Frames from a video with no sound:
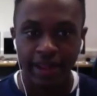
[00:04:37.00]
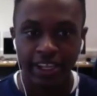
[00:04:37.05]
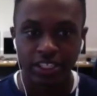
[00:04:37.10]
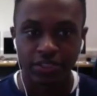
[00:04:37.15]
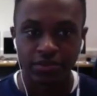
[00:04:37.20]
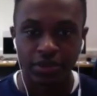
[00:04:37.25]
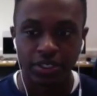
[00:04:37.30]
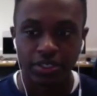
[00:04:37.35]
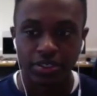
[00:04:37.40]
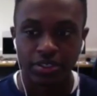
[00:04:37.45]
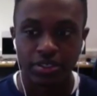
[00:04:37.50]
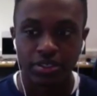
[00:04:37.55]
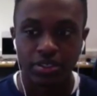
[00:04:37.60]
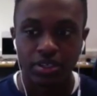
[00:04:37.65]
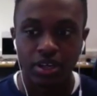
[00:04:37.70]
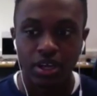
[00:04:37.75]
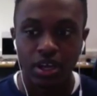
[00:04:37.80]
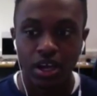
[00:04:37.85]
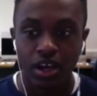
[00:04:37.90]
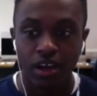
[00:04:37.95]
Asset
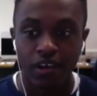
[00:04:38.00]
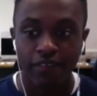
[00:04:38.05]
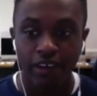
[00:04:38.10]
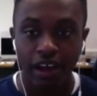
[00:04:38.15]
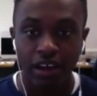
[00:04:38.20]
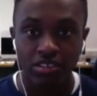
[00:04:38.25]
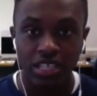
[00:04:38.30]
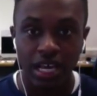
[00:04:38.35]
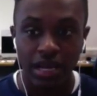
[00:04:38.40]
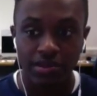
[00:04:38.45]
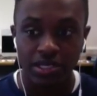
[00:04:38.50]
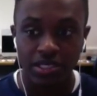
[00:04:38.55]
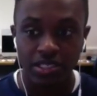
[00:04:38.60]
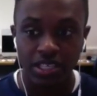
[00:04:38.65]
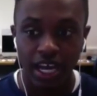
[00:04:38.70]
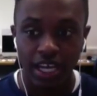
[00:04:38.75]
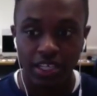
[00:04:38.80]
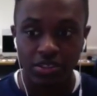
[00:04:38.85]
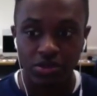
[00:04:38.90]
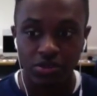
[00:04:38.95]
management. File
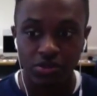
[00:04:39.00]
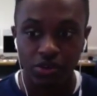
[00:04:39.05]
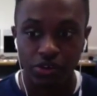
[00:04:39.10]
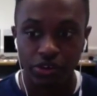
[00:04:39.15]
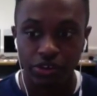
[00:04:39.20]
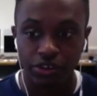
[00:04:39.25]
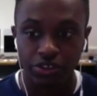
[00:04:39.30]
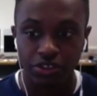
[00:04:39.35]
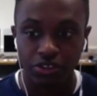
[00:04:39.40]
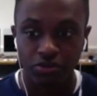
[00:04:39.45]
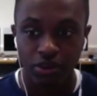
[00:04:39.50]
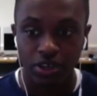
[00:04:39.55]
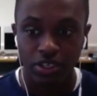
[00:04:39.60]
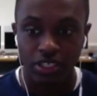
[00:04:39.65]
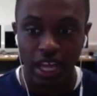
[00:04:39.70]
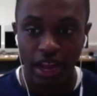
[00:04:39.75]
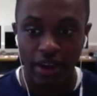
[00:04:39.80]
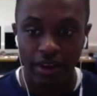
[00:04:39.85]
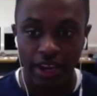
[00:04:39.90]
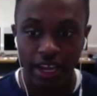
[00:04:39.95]
types and titles were
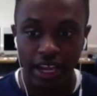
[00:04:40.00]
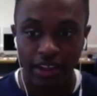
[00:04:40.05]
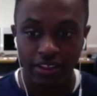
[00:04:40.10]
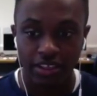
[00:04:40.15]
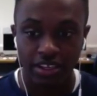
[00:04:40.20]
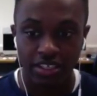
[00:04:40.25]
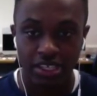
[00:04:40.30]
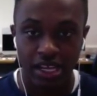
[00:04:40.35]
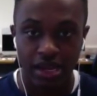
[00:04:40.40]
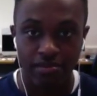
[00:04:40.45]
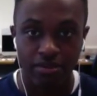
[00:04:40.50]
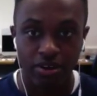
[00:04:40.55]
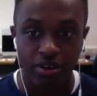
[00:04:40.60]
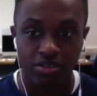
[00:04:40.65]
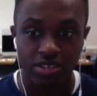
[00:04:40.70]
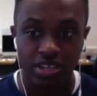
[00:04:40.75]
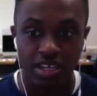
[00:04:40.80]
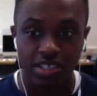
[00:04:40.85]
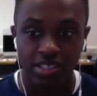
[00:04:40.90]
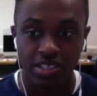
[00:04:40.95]
crucial whilst carrying out the
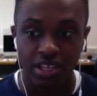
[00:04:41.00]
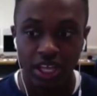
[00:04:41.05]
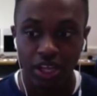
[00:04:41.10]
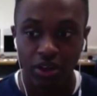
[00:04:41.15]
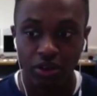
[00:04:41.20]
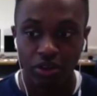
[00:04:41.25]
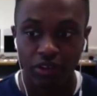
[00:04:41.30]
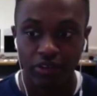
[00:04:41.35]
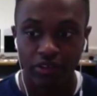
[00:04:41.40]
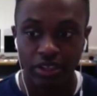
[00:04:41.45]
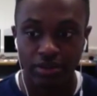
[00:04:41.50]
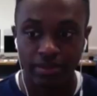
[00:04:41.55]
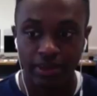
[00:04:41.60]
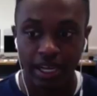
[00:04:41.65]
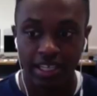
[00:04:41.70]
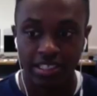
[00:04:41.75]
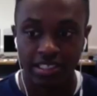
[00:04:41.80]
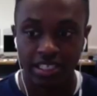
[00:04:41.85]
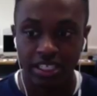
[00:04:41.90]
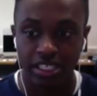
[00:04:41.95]
design process in
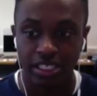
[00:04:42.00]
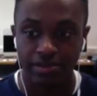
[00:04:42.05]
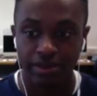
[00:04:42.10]
order for the